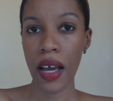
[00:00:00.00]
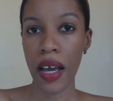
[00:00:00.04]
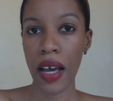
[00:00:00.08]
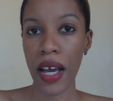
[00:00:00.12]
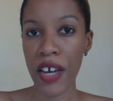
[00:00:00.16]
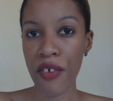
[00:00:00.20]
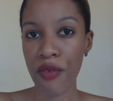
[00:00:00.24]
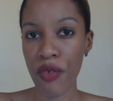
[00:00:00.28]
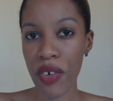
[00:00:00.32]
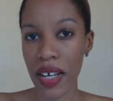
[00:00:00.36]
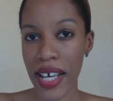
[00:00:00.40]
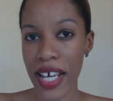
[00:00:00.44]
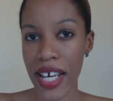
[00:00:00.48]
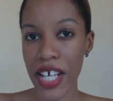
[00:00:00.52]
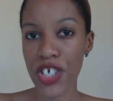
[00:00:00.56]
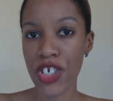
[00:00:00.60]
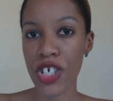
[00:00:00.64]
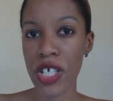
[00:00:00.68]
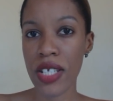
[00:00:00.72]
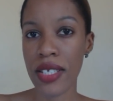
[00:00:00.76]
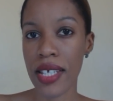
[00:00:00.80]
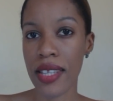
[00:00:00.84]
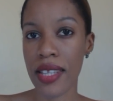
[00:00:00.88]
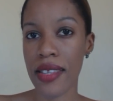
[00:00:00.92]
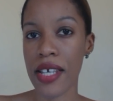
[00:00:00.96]
In
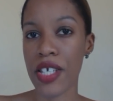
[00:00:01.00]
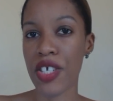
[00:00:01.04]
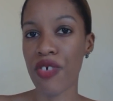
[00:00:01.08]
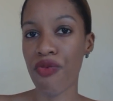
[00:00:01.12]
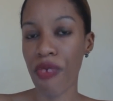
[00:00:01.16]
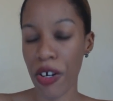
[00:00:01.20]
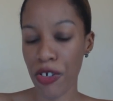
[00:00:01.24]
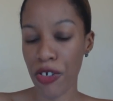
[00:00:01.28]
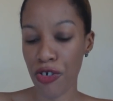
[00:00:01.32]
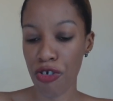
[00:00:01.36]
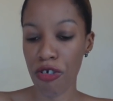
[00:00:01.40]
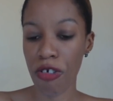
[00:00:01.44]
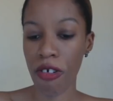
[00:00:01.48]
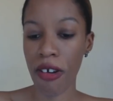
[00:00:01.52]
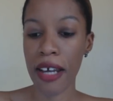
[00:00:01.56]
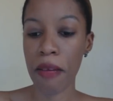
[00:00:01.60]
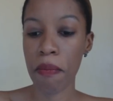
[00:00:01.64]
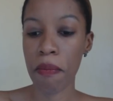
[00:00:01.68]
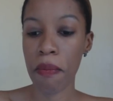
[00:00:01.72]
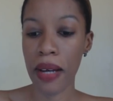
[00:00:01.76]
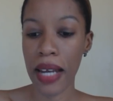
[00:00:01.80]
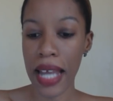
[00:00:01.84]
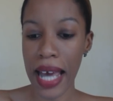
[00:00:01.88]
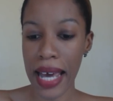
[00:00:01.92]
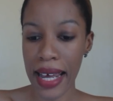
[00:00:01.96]
relation to this
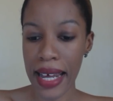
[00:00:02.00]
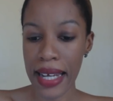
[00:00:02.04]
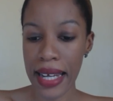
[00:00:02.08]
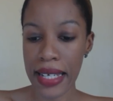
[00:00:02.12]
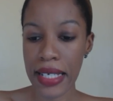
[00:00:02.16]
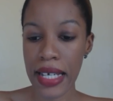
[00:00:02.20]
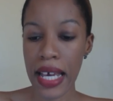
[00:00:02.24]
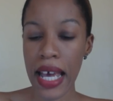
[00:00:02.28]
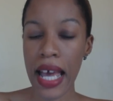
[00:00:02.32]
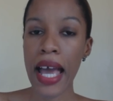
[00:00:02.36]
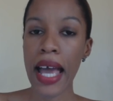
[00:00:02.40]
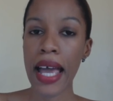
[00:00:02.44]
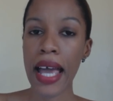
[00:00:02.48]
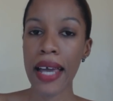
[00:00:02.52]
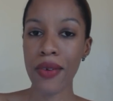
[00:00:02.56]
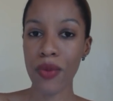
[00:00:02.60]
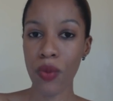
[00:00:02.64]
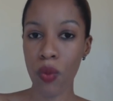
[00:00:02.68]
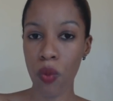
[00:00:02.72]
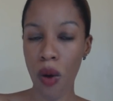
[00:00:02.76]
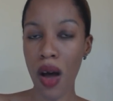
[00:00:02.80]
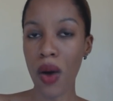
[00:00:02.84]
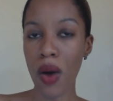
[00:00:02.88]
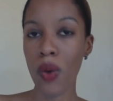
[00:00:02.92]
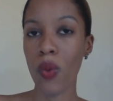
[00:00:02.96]
retrograde planet,
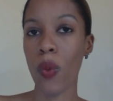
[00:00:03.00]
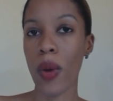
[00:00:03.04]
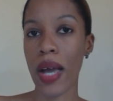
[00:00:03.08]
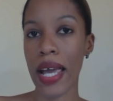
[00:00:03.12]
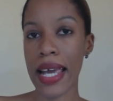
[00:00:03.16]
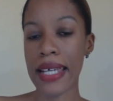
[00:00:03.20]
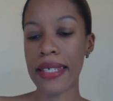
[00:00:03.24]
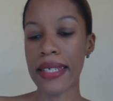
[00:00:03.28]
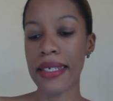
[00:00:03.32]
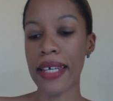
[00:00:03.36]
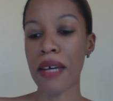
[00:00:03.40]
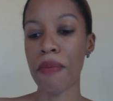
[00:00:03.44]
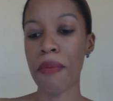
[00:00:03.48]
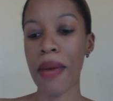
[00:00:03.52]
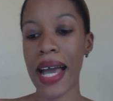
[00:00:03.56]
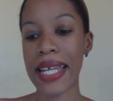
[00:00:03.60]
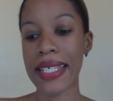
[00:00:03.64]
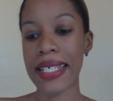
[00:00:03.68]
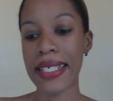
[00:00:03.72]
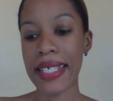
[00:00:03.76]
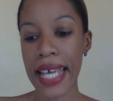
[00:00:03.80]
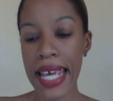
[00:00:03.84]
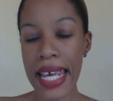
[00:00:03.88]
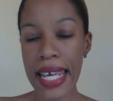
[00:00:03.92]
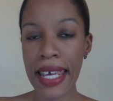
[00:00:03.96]
in what ways am I
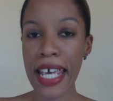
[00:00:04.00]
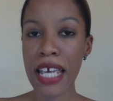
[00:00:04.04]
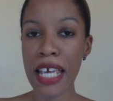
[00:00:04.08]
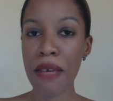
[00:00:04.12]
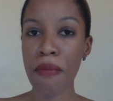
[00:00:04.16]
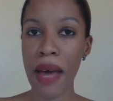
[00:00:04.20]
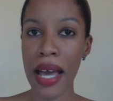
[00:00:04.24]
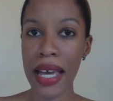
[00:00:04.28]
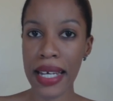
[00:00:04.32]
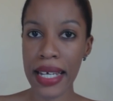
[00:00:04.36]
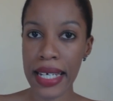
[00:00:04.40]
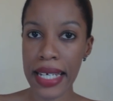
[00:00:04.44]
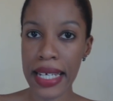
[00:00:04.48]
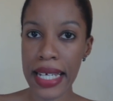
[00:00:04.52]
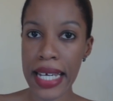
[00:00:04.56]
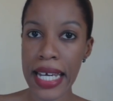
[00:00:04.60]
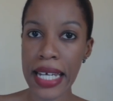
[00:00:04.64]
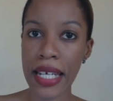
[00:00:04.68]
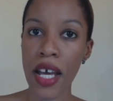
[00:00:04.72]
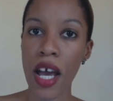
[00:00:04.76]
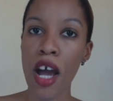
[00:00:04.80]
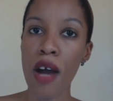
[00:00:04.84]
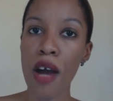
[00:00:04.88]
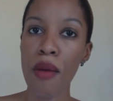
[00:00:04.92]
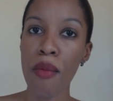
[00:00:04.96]
taking my
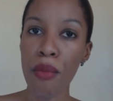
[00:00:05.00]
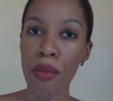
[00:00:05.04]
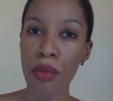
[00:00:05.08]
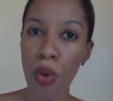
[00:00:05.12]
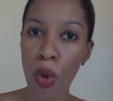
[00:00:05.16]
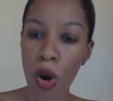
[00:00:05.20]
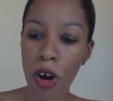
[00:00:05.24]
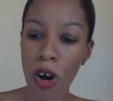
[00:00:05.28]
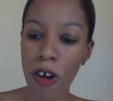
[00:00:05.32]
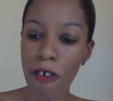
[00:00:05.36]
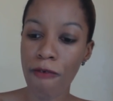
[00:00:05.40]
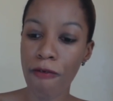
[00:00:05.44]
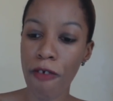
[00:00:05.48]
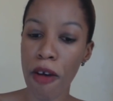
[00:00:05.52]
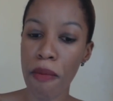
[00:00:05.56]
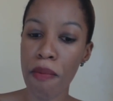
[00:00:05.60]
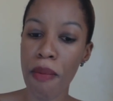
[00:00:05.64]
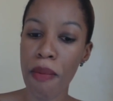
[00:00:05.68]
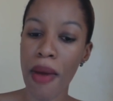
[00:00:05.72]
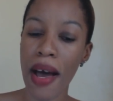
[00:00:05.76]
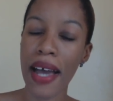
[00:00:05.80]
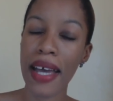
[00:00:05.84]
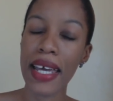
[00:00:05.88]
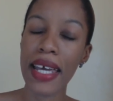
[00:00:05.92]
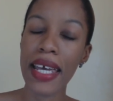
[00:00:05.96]
lead more from
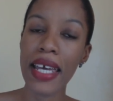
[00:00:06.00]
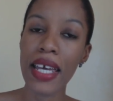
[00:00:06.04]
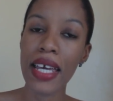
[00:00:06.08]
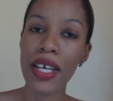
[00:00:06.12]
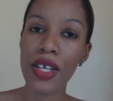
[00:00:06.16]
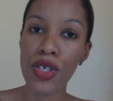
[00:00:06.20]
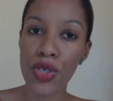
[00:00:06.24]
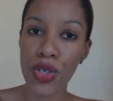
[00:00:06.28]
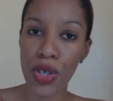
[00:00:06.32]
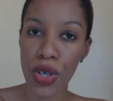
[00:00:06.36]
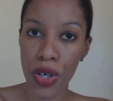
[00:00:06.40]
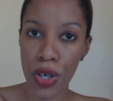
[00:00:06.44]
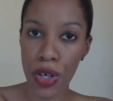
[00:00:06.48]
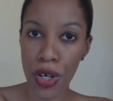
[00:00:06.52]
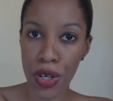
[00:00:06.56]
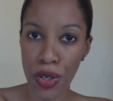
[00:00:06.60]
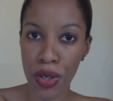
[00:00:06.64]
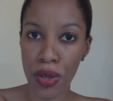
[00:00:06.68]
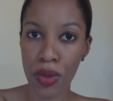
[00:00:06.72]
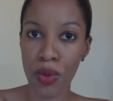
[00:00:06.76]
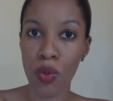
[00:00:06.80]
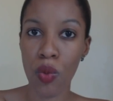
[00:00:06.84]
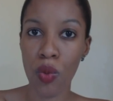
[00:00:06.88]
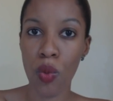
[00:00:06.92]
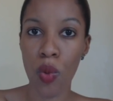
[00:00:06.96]
my
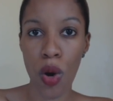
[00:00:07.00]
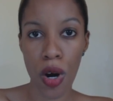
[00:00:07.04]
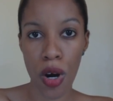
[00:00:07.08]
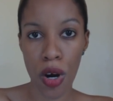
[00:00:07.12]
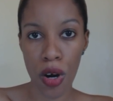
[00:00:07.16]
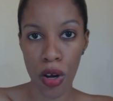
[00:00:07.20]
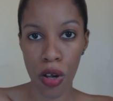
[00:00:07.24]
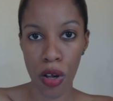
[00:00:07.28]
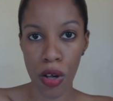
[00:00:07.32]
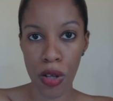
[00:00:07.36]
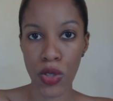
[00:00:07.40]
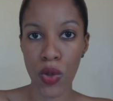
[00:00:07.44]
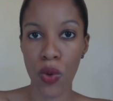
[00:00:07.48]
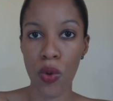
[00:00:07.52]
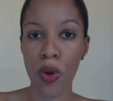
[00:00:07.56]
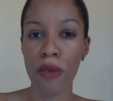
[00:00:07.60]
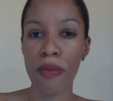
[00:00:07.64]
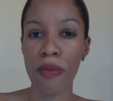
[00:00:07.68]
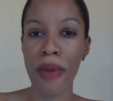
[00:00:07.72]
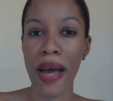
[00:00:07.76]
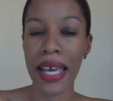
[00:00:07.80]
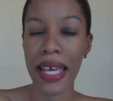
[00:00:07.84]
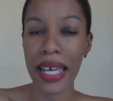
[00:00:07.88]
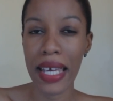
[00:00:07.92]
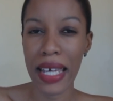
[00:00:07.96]
internal world or
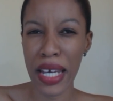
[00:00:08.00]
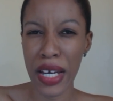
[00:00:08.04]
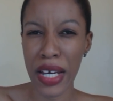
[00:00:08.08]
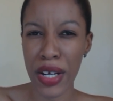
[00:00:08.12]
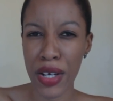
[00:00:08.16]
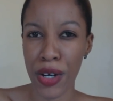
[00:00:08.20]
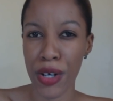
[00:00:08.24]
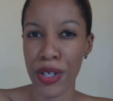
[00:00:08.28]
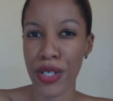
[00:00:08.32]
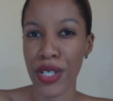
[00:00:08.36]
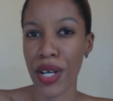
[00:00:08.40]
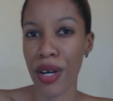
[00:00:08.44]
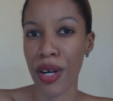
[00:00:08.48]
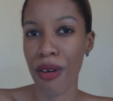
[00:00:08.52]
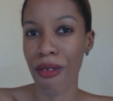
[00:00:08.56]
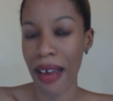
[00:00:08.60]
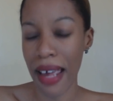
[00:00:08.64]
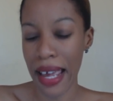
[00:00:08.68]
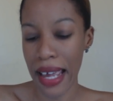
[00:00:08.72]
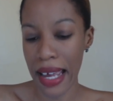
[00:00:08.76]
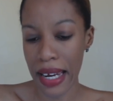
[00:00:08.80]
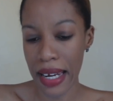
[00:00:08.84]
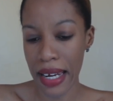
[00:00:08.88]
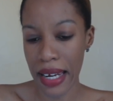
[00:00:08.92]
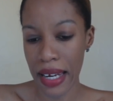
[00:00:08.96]
my inner
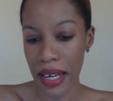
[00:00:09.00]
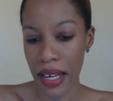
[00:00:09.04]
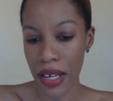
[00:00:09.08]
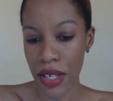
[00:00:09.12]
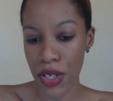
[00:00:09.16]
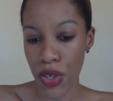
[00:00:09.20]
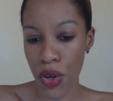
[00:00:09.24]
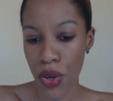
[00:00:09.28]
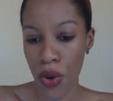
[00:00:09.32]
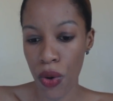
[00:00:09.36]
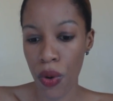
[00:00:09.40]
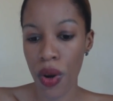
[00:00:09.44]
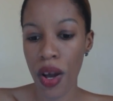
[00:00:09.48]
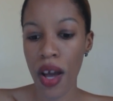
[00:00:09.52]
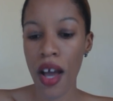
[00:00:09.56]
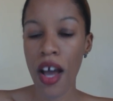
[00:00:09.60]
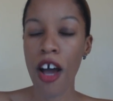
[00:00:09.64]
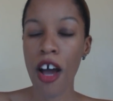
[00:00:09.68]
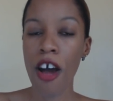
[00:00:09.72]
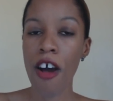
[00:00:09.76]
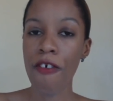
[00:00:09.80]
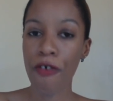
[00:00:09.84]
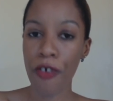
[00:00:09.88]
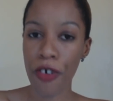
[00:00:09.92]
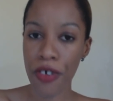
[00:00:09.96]
terrain? So
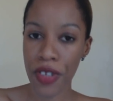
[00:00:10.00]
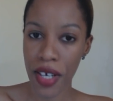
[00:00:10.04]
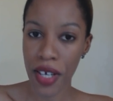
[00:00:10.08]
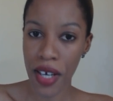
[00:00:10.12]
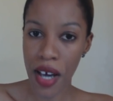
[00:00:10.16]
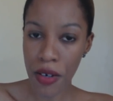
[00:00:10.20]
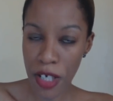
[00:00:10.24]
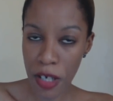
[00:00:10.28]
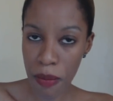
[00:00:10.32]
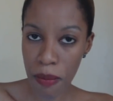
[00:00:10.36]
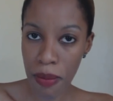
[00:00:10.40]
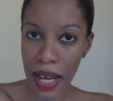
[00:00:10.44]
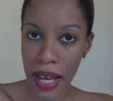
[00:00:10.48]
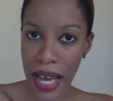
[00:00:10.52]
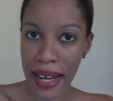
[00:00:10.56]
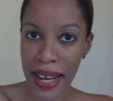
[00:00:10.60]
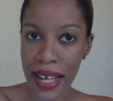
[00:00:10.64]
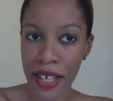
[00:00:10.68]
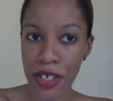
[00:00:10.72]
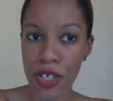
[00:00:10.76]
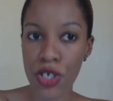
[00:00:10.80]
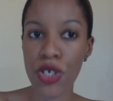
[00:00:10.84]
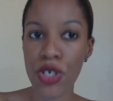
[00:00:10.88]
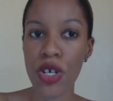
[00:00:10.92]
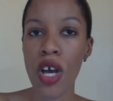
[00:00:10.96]
for the outer
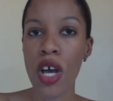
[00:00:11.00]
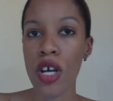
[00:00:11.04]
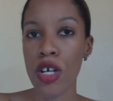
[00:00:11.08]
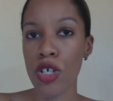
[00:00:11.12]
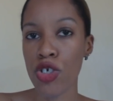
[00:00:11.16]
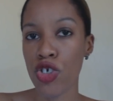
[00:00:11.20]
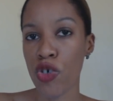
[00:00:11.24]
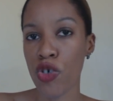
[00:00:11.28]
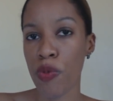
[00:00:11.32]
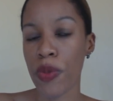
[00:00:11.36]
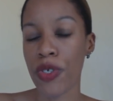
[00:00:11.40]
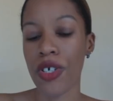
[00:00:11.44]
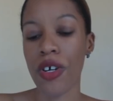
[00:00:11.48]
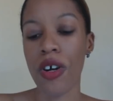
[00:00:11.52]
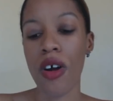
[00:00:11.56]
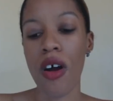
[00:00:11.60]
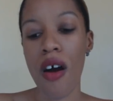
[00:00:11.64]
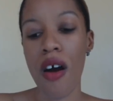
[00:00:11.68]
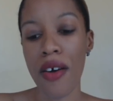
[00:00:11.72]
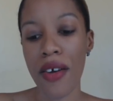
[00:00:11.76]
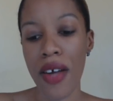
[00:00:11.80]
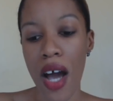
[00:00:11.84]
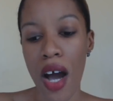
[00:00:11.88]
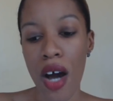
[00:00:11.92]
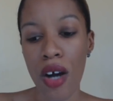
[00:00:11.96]
planets, Jupiter
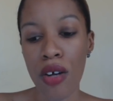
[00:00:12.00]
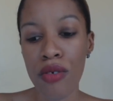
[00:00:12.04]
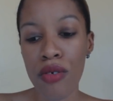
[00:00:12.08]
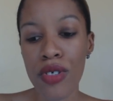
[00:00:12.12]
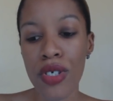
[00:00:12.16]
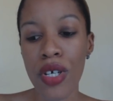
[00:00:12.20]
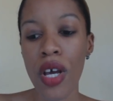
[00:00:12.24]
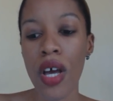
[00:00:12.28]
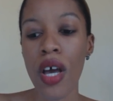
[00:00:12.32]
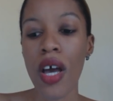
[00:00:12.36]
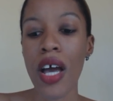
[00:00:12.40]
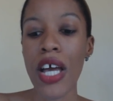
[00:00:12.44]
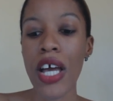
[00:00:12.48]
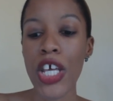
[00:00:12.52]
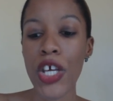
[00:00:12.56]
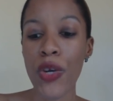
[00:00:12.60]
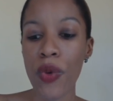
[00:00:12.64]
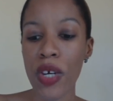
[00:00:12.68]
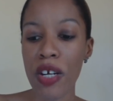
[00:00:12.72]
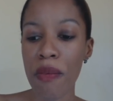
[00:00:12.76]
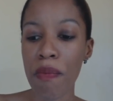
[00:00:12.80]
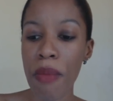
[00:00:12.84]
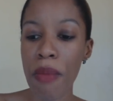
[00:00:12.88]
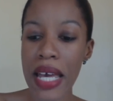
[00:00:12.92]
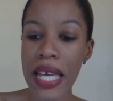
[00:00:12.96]
on out, you
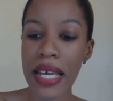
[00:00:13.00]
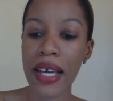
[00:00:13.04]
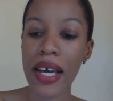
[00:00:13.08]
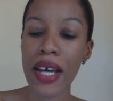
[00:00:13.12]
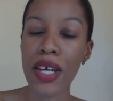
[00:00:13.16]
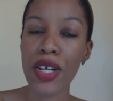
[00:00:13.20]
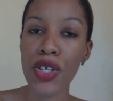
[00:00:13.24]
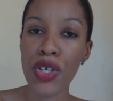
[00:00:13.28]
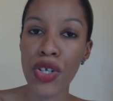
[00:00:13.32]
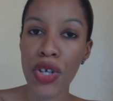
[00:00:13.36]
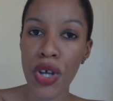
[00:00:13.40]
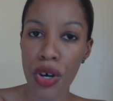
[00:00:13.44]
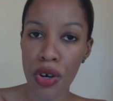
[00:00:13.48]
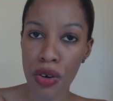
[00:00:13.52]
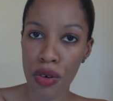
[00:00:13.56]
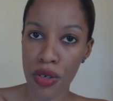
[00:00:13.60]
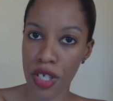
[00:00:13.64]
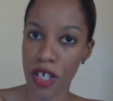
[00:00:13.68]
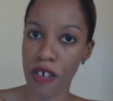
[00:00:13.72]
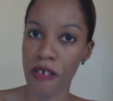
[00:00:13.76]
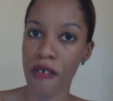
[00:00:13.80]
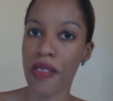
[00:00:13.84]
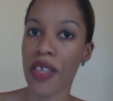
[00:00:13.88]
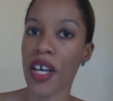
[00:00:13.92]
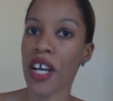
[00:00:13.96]
would make a
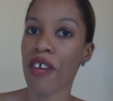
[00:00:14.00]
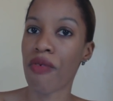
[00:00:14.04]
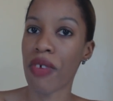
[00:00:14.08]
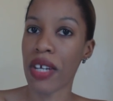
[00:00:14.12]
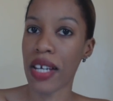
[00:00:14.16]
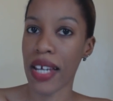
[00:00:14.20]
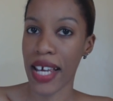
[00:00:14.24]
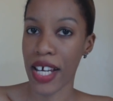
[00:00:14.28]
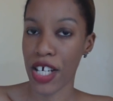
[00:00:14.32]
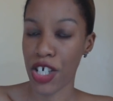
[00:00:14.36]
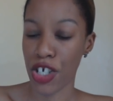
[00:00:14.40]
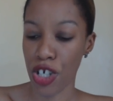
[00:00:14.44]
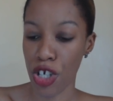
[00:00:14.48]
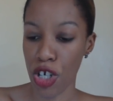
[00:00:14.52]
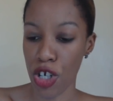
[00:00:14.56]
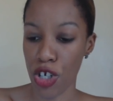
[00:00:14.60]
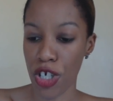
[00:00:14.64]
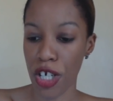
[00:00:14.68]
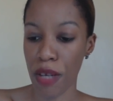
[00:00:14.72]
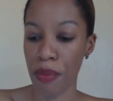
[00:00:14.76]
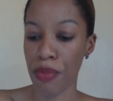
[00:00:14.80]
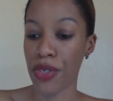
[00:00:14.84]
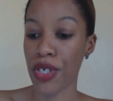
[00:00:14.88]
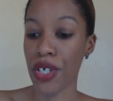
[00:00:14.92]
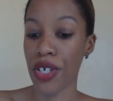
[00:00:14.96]
note of their
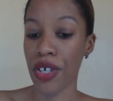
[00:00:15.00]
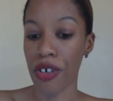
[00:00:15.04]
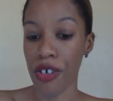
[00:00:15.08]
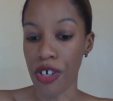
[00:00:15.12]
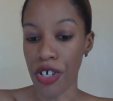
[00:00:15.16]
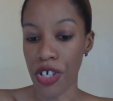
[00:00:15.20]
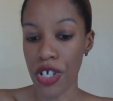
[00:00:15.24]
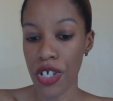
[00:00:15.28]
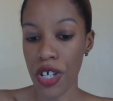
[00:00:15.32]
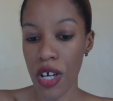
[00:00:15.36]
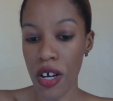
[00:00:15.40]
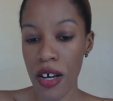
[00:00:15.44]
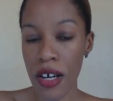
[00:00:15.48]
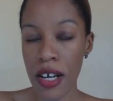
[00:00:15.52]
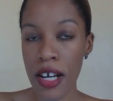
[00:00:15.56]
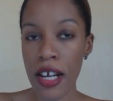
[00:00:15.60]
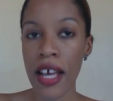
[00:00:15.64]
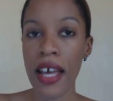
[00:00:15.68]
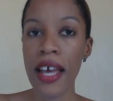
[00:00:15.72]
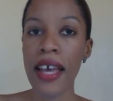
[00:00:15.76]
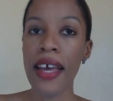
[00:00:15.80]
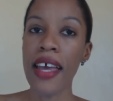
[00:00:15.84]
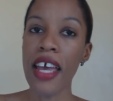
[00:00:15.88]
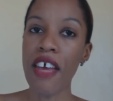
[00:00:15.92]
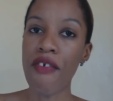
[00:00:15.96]
relationship to your Sun.